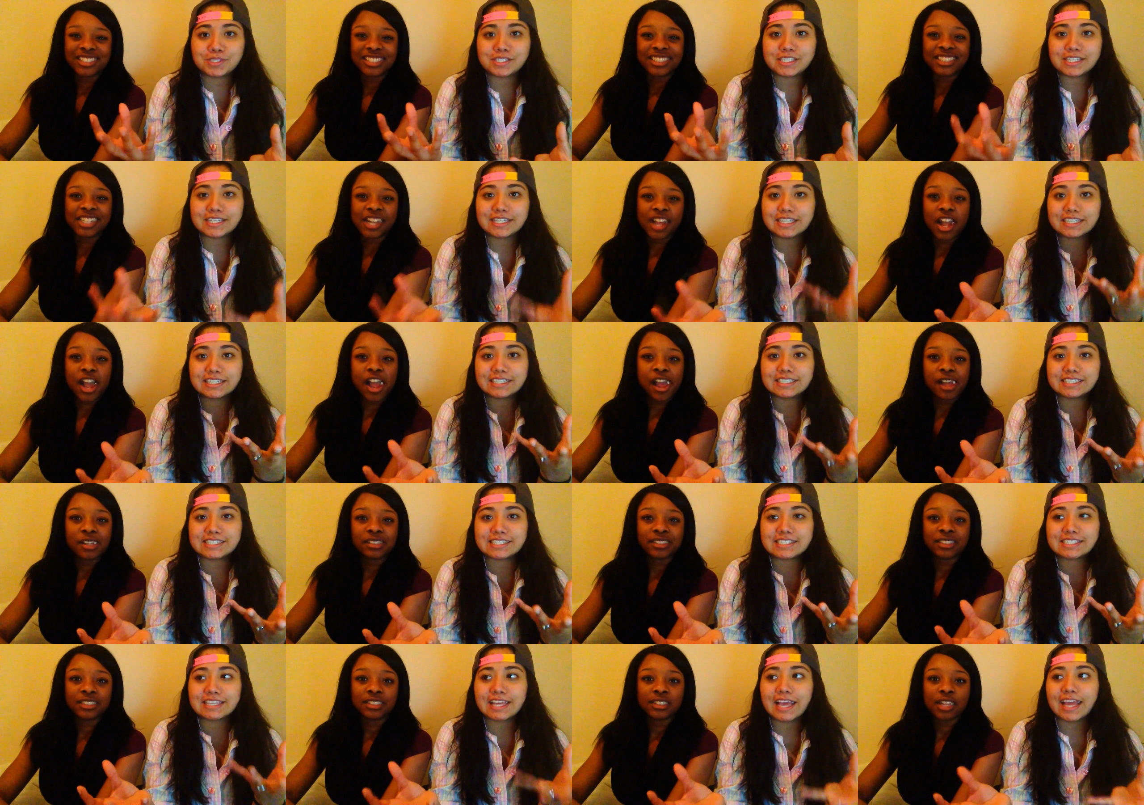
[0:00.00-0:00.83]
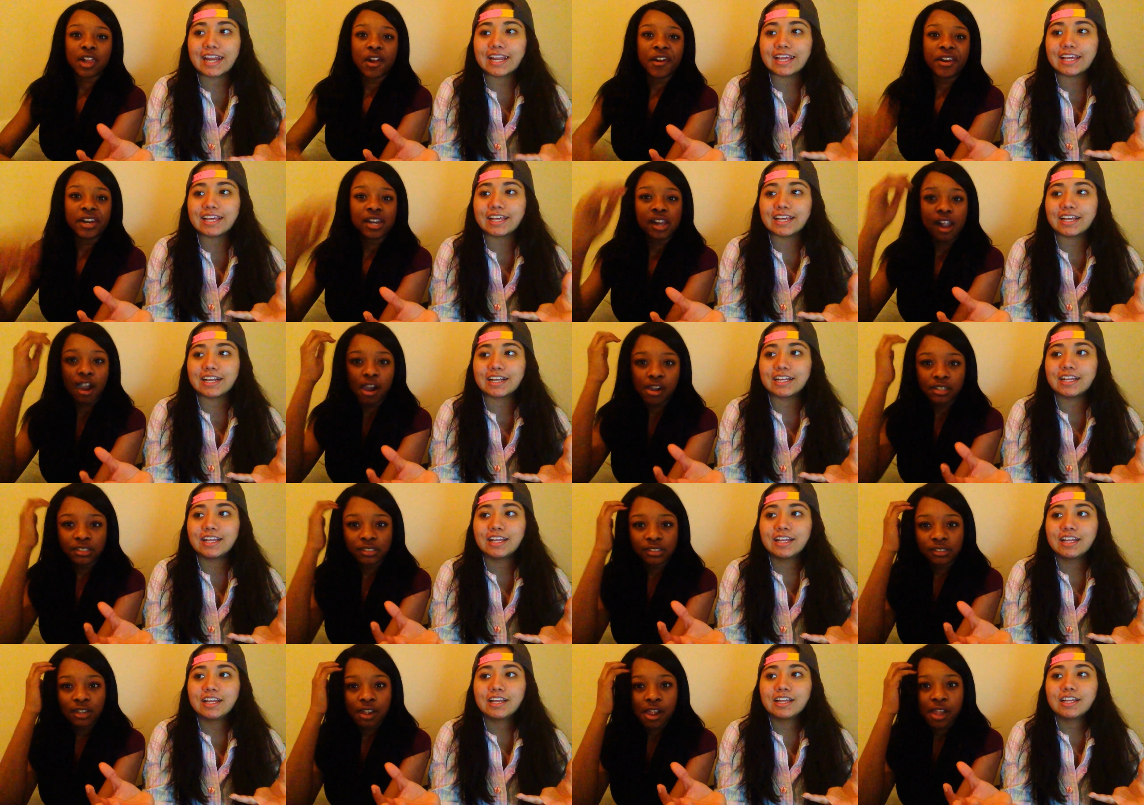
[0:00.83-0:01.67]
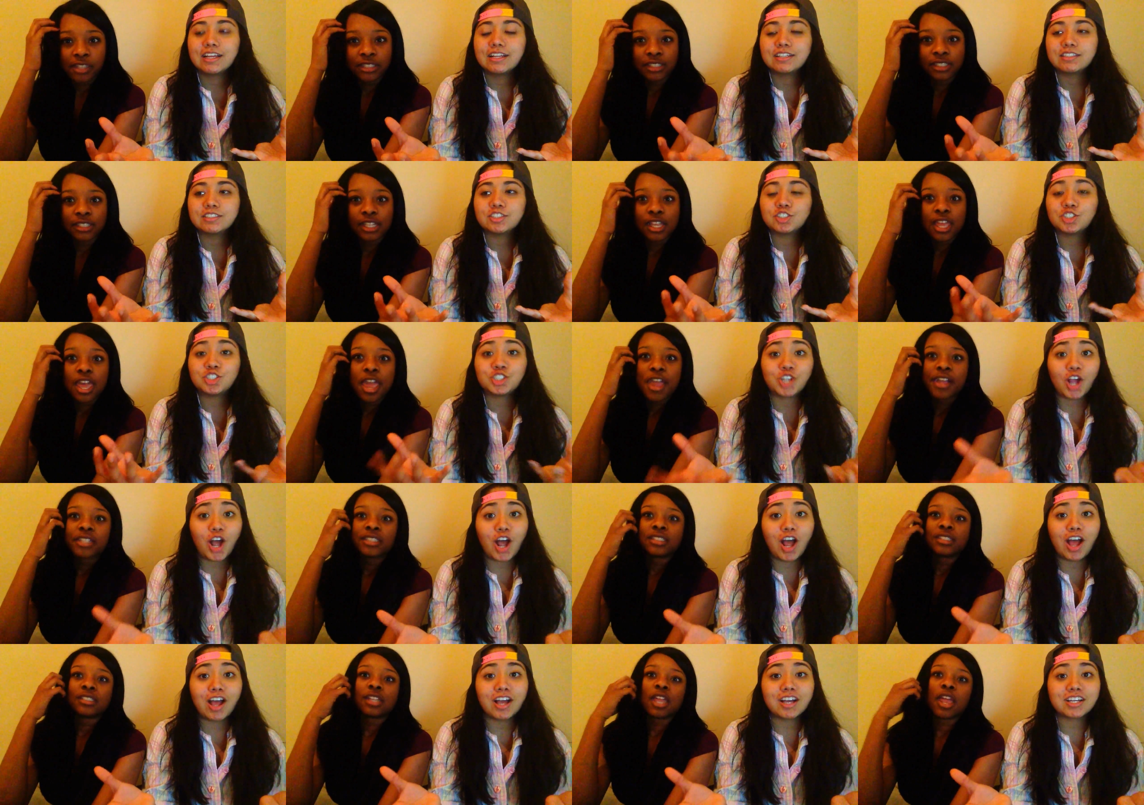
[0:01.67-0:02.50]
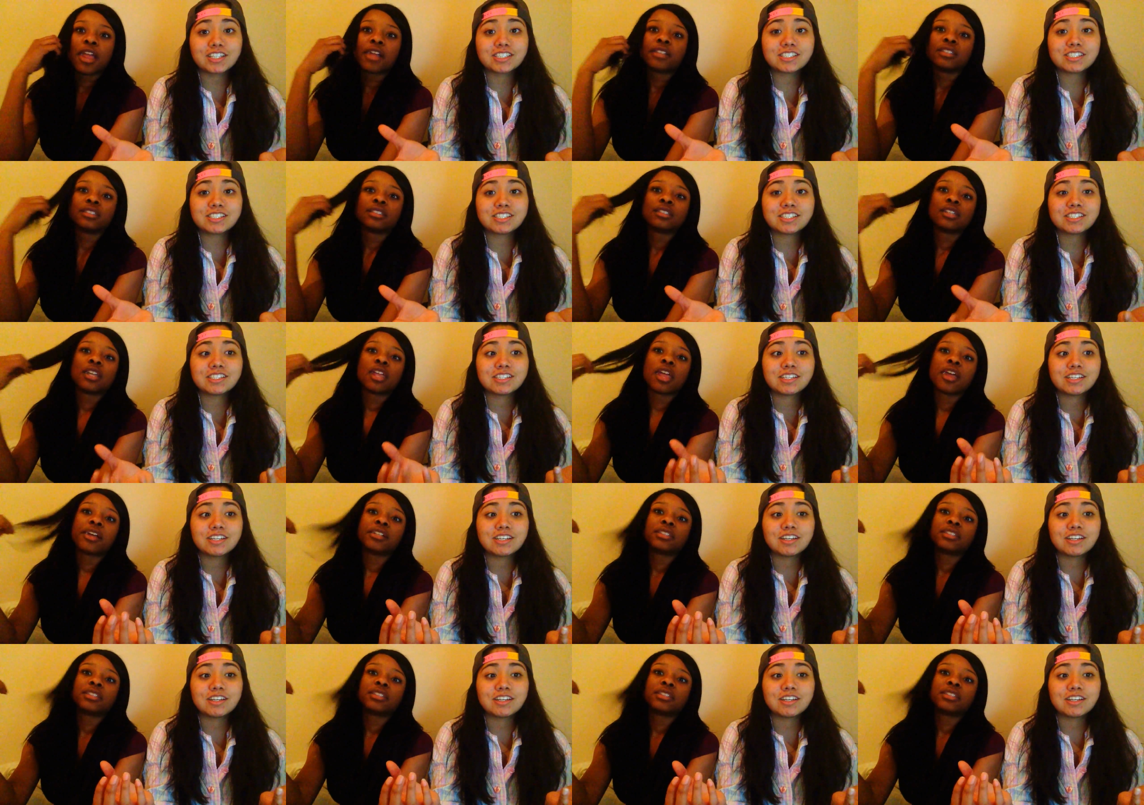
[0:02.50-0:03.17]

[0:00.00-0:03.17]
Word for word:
Speaker 1: seeing us getting shocked